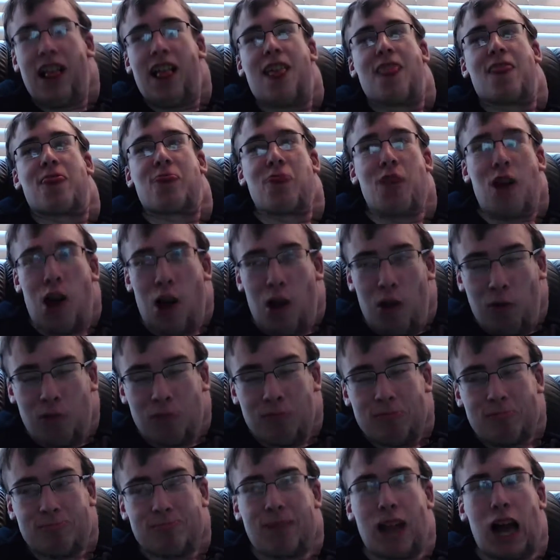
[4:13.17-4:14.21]

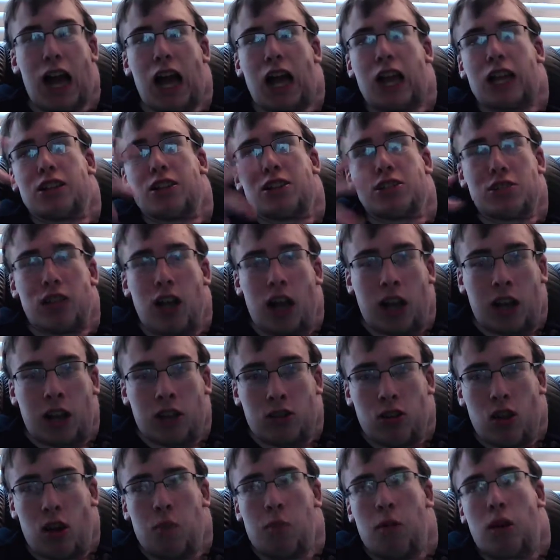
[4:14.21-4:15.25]
So, that not gonna
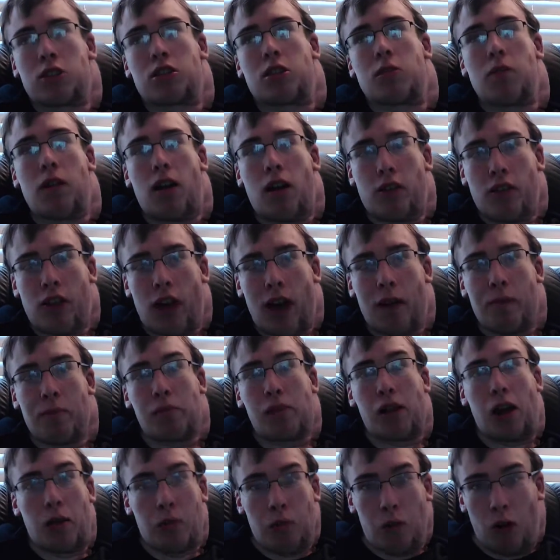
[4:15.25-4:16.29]
talk much about that,
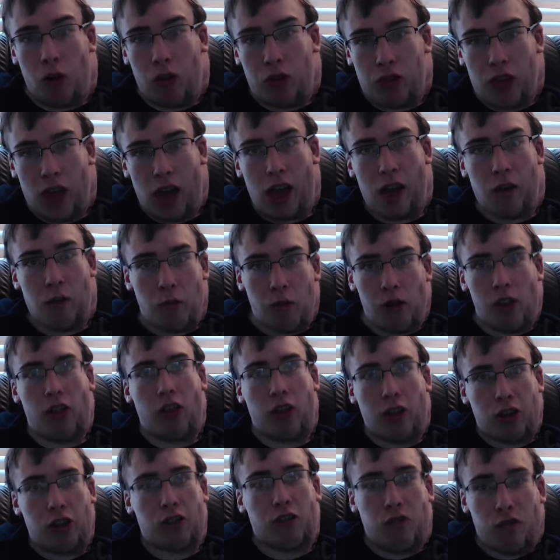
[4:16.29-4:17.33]
but I will say
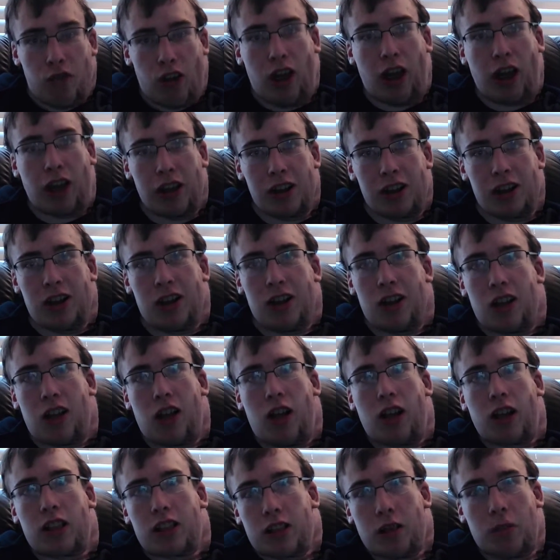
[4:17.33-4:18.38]
really good fight.
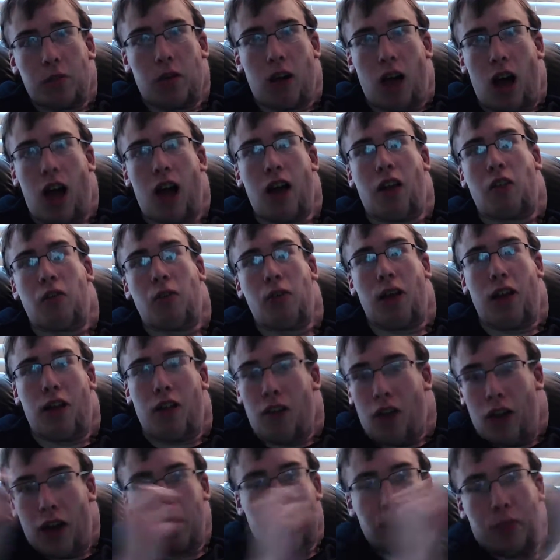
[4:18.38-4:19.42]
Like some of, I really
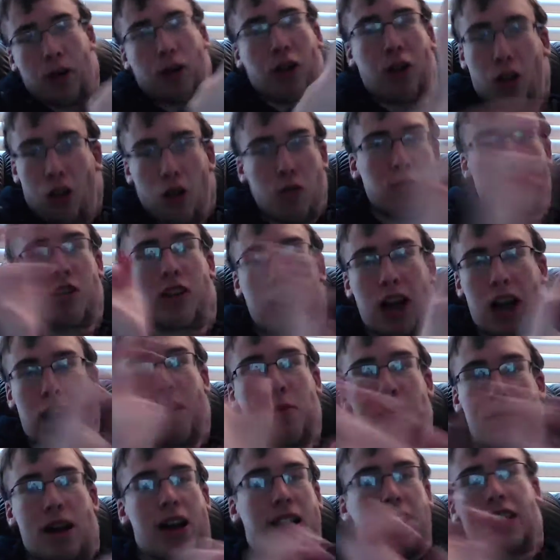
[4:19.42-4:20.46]
like the close
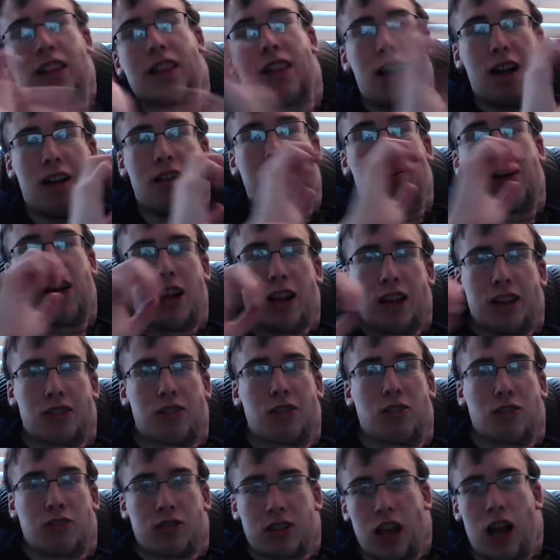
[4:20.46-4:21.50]
combat stuff,
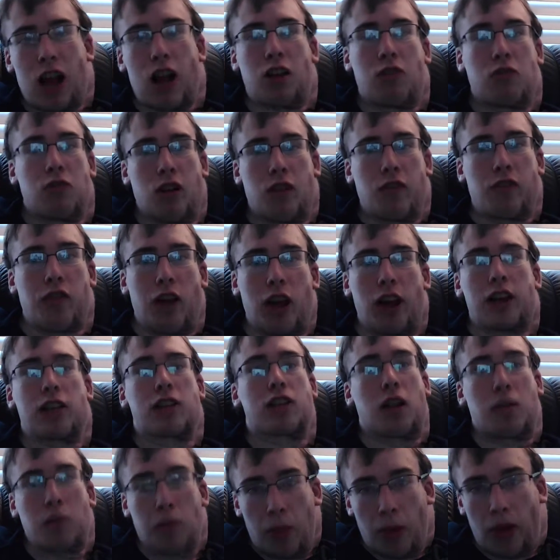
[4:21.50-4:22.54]
so Sakura fights
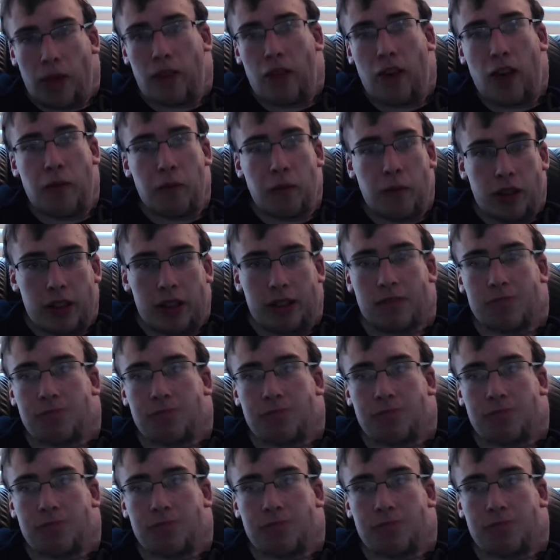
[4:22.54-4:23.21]
some of my favorites.